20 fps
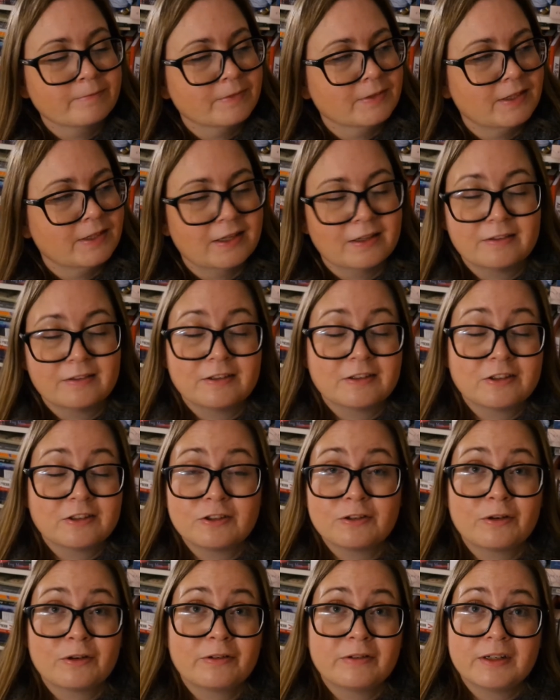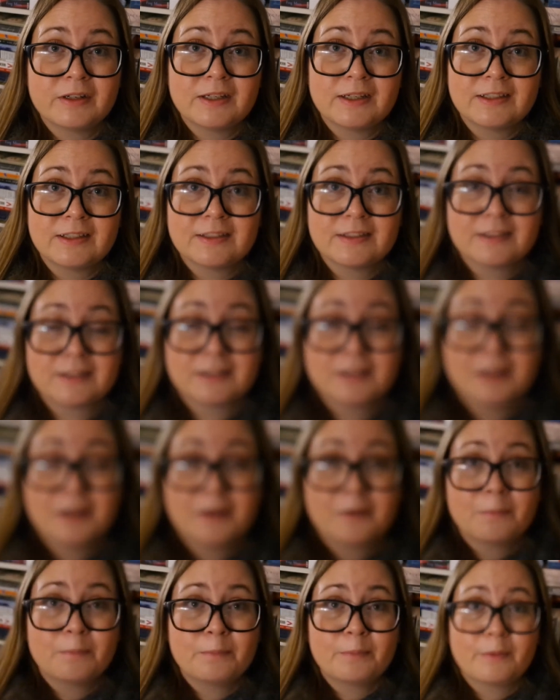yeah, the story is
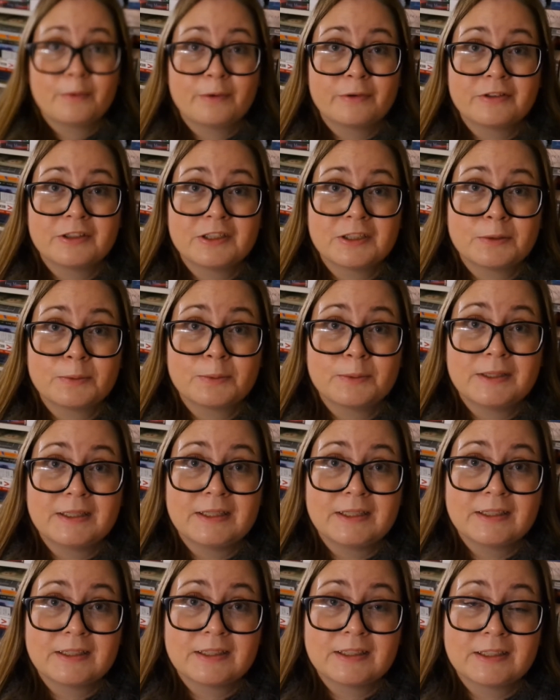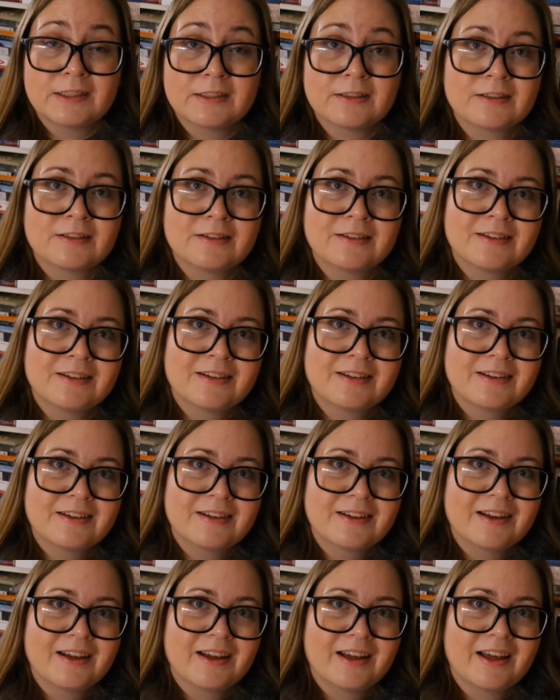both sweet
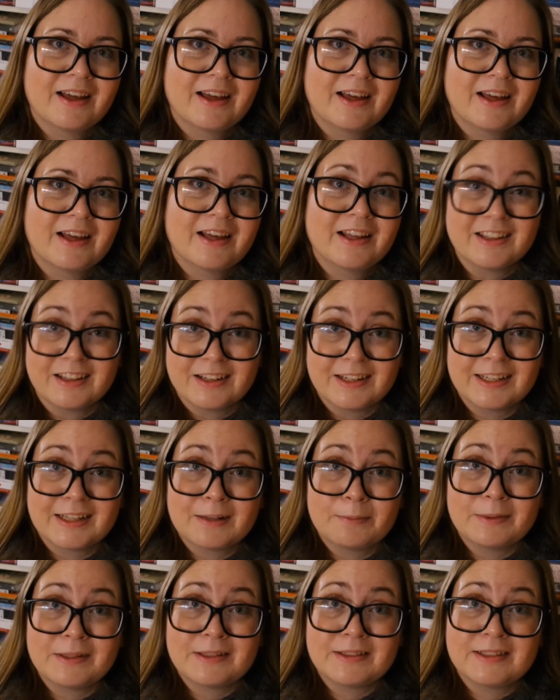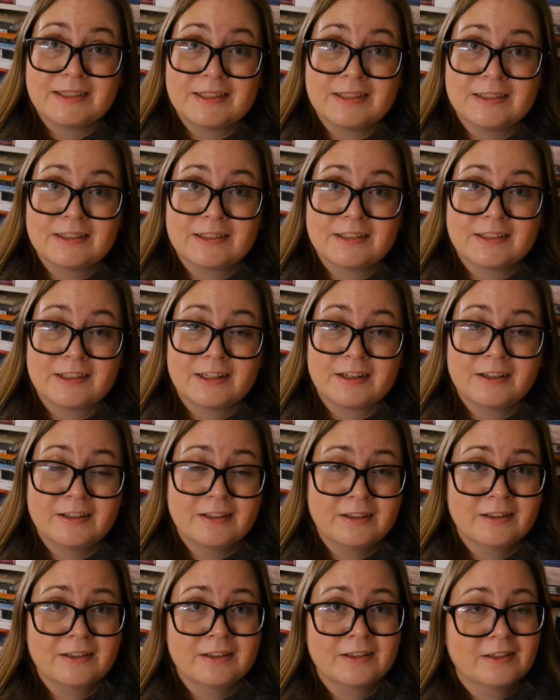and a little bit sinister,
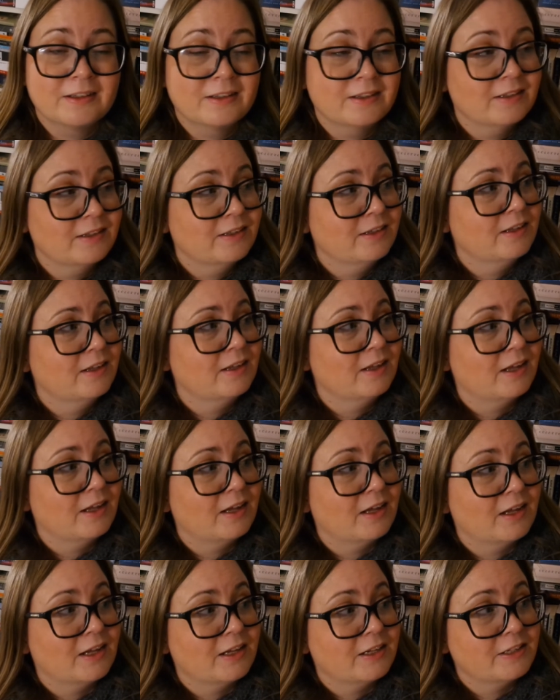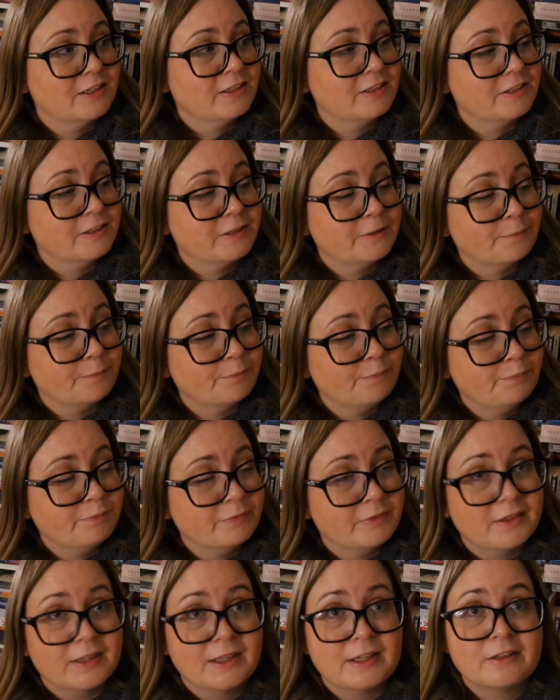and
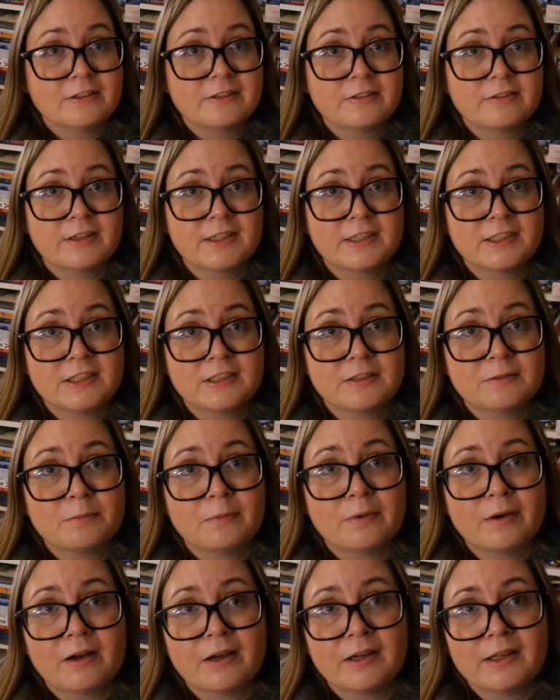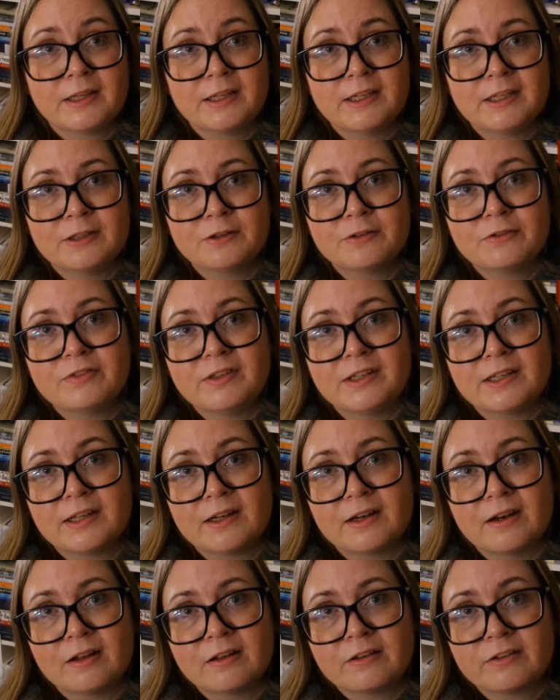the illustration by Ion
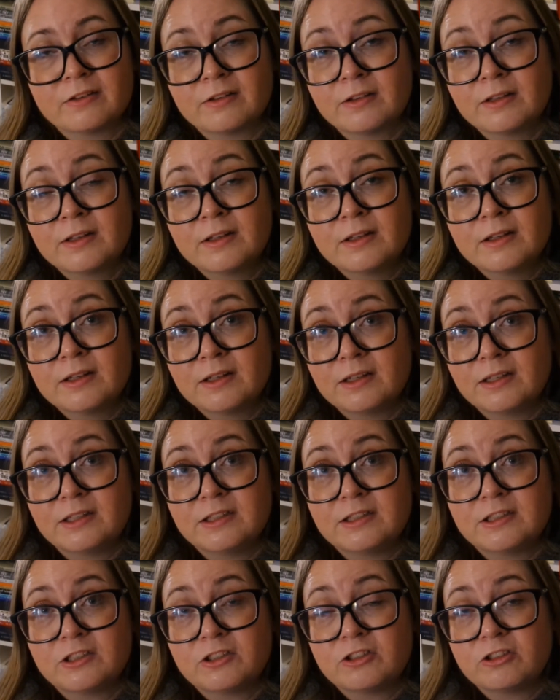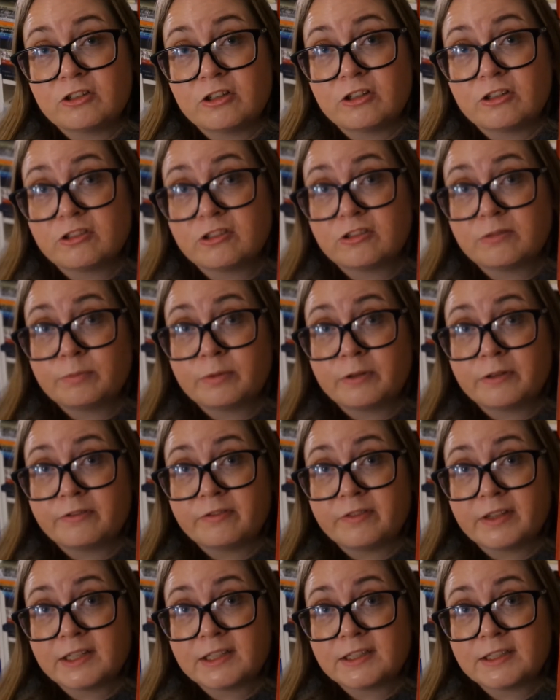Wikland is just
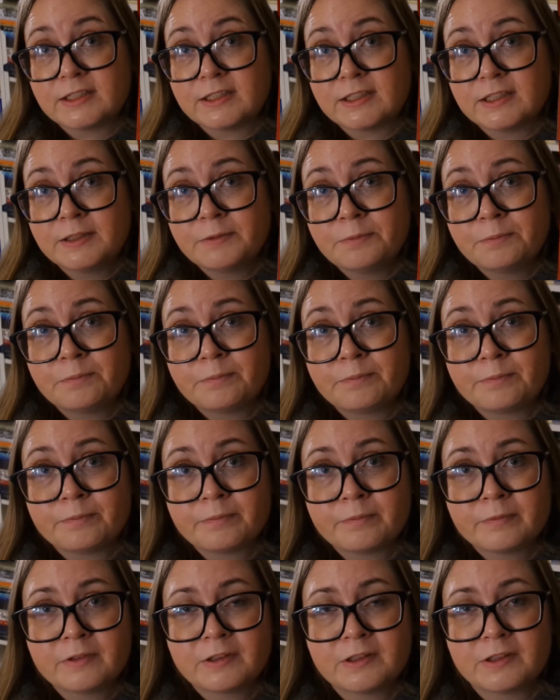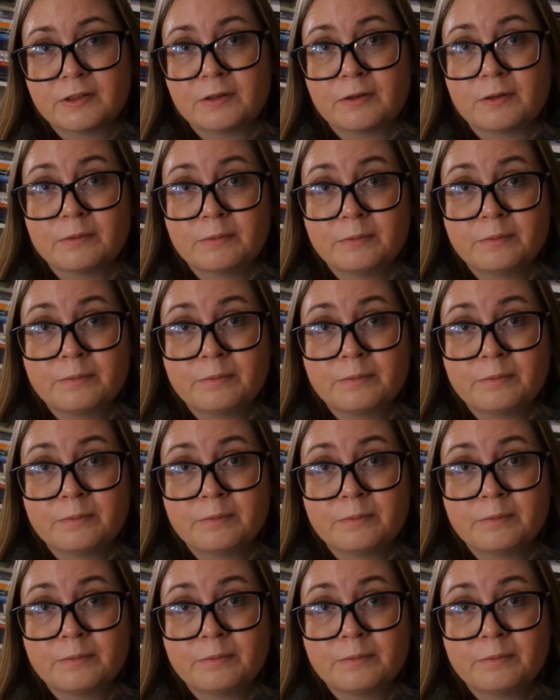perfection. So